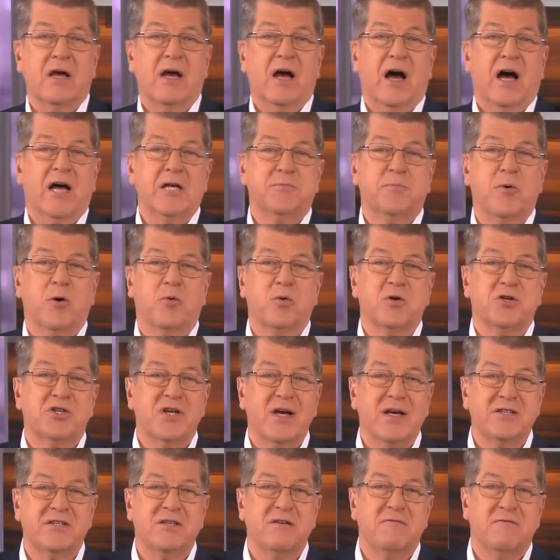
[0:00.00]
I spoke with
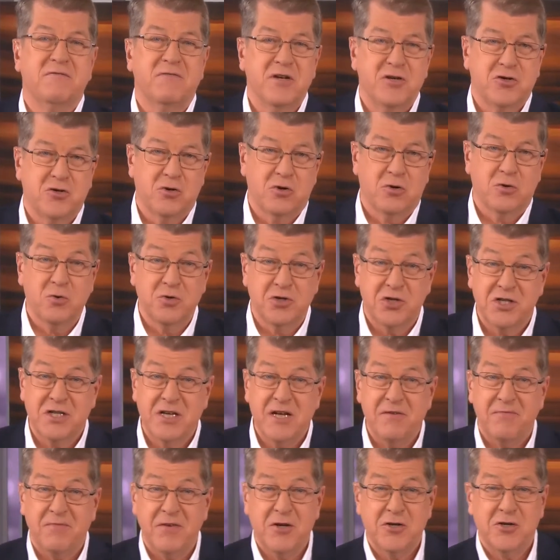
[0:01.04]
Jason Fisher, who's
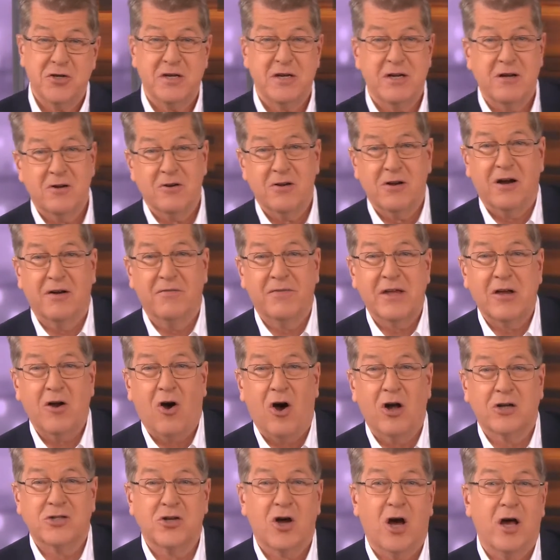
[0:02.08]
chief engineer of the
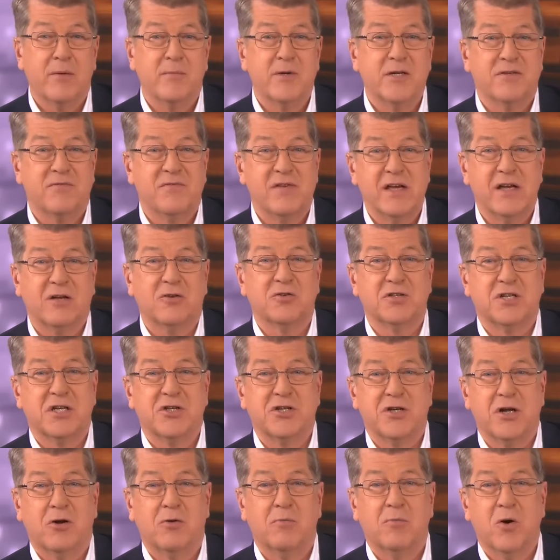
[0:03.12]
autonomous vehicles at
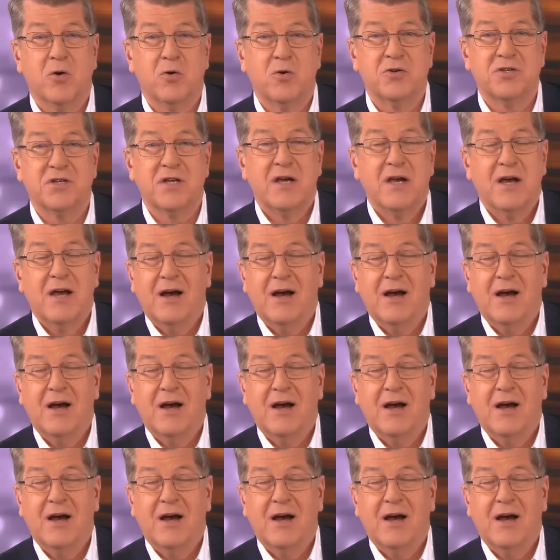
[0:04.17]
General Motors.